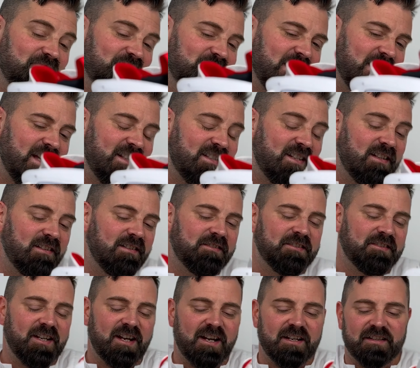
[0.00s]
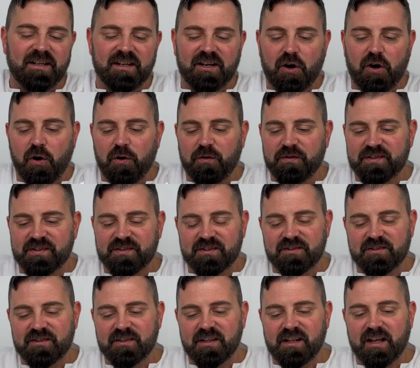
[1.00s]
at the end of the day, they
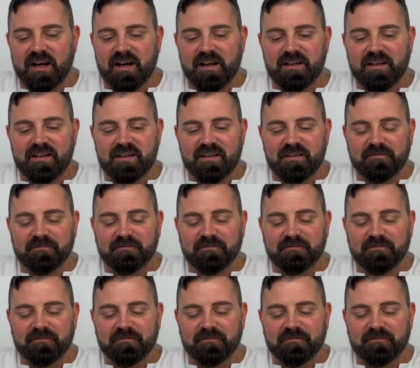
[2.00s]
cost like